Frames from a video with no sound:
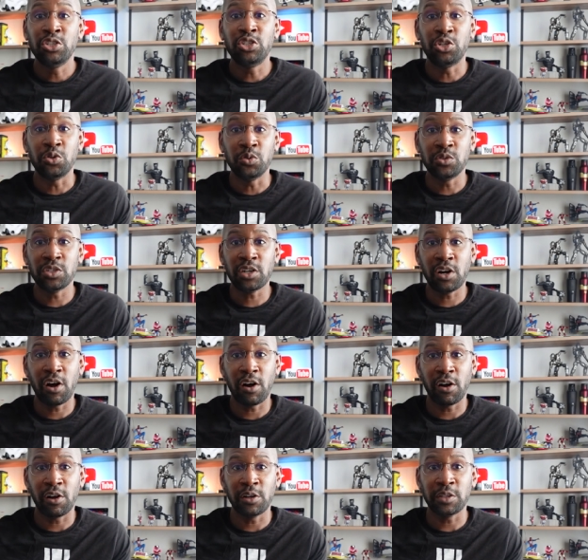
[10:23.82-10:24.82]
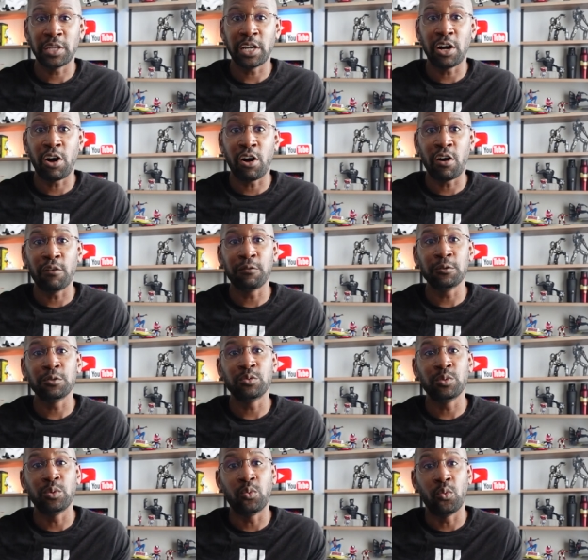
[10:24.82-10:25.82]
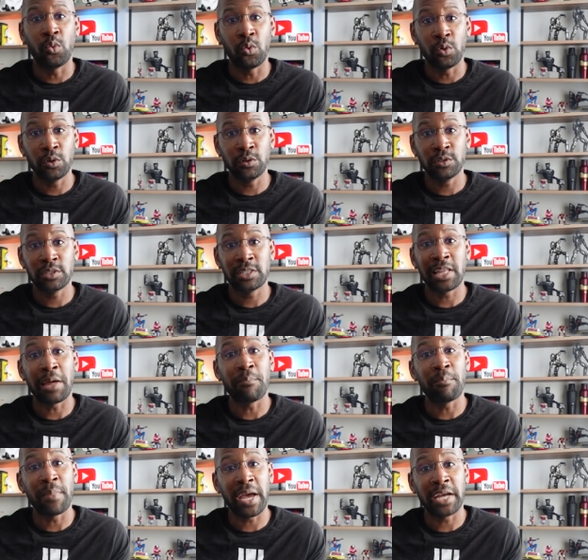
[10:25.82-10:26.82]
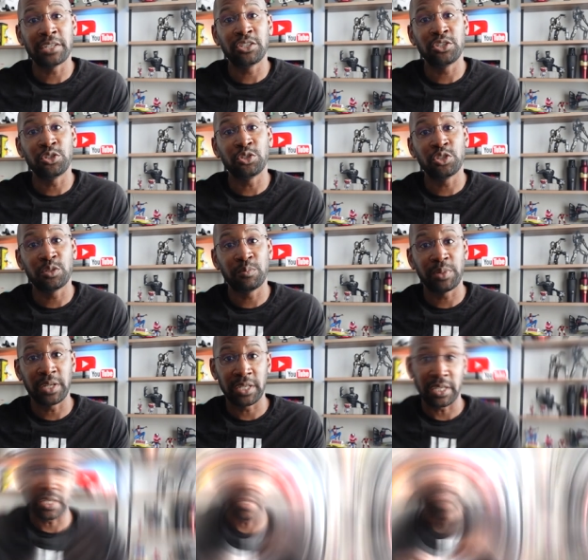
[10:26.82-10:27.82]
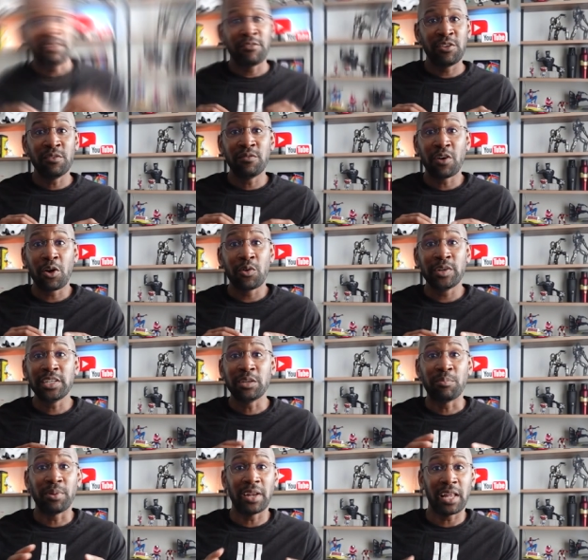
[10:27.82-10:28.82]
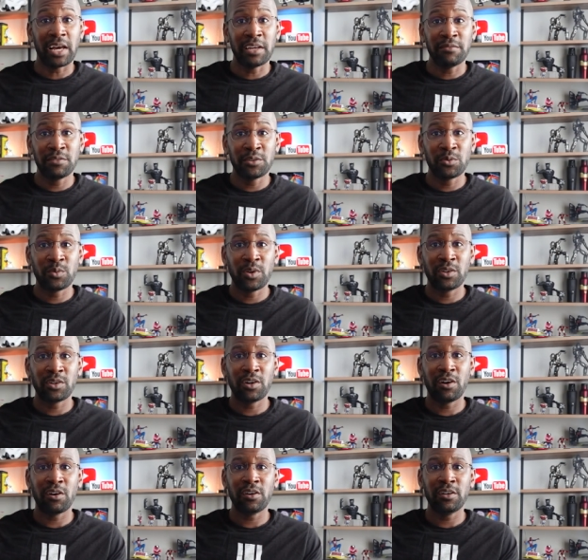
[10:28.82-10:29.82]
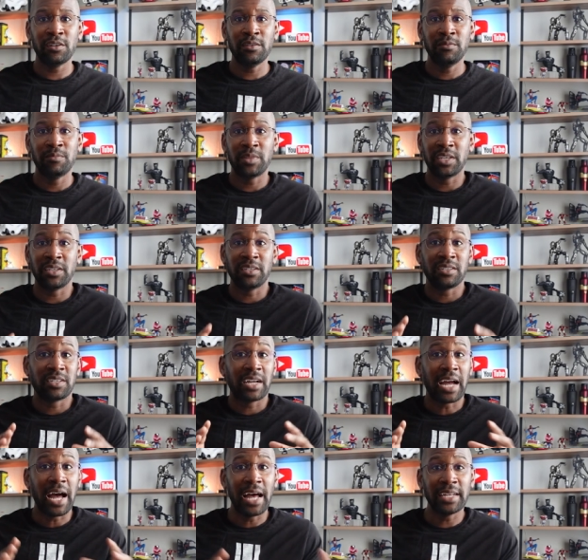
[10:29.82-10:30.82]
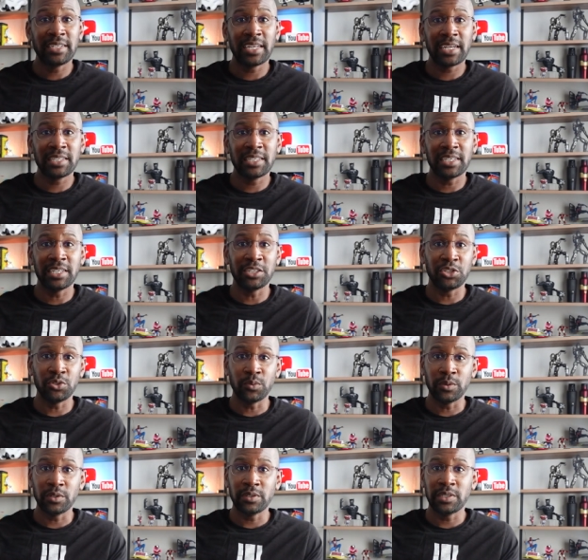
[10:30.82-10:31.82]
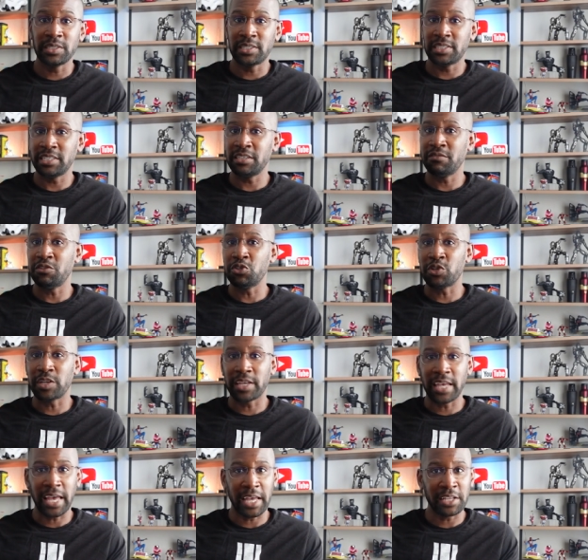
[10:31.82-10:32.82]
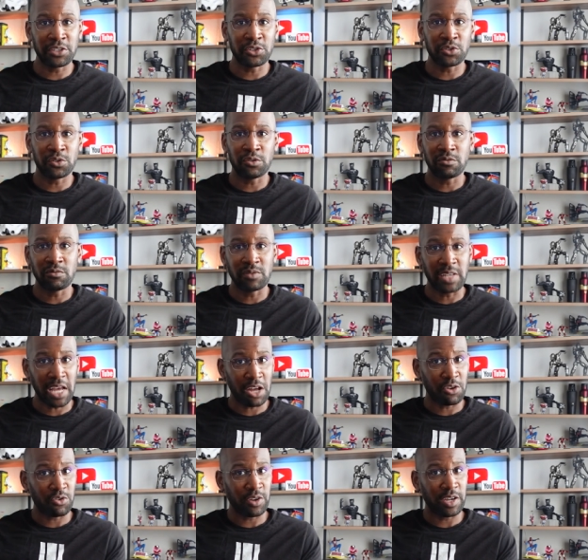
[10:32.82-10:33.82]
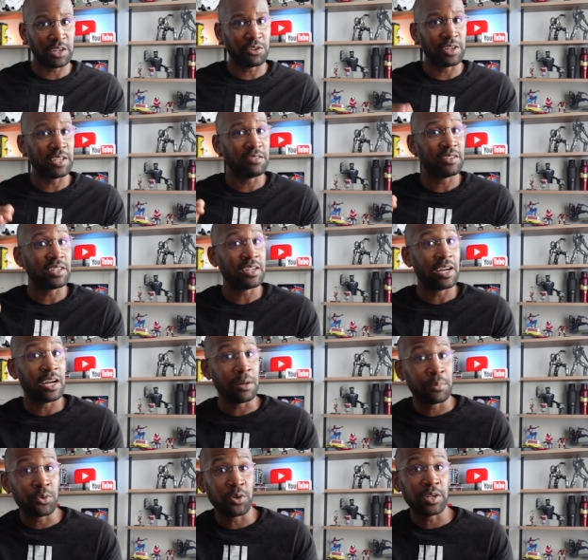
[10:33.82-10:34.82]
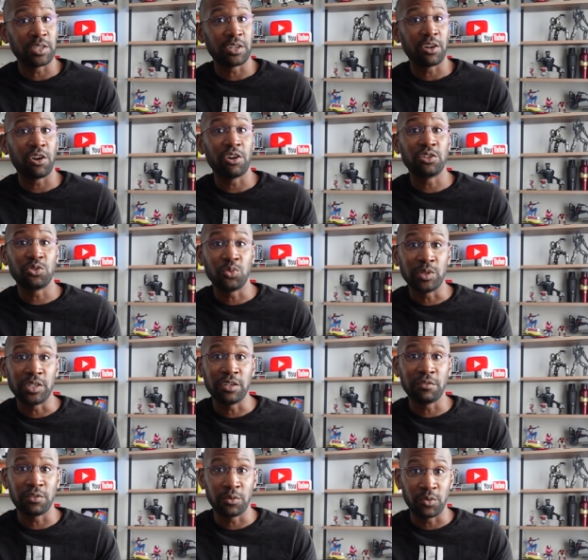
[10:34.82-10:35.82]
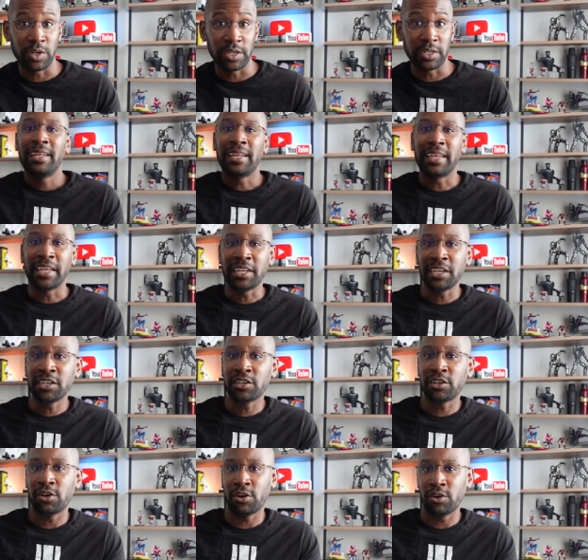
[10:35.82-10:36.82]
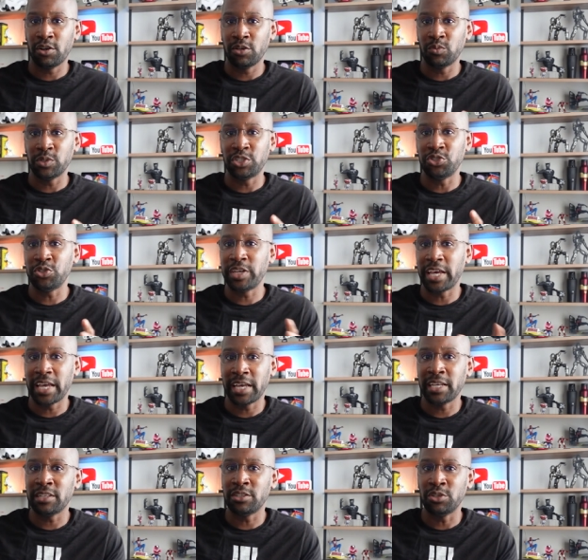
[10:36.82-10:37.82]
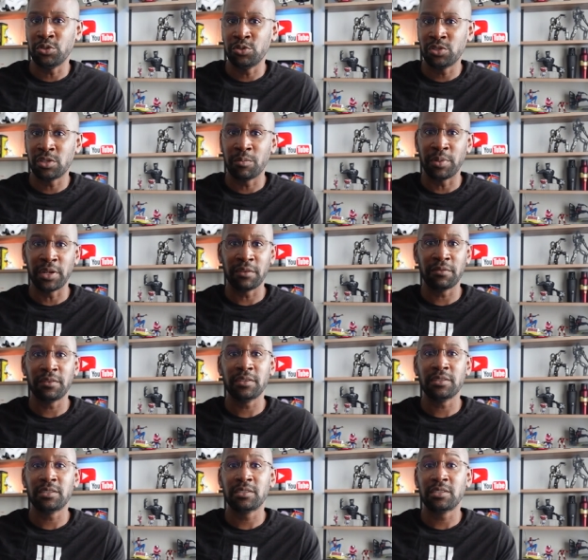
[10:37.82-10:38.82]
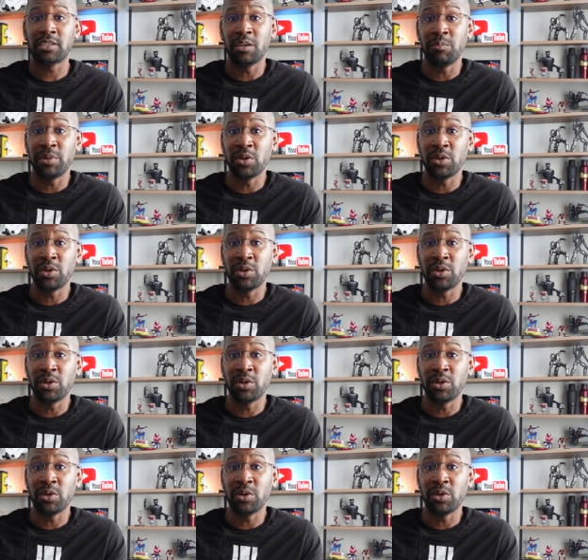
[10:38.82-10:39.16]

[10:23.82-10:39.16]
Choose a card that offers rewards that match your spending. If you've already applied for the wrong card, then contact the issuer and see if you can cancel, downgrade, or even upgrade the card to a different one. Getting a card which you can't use the benefits can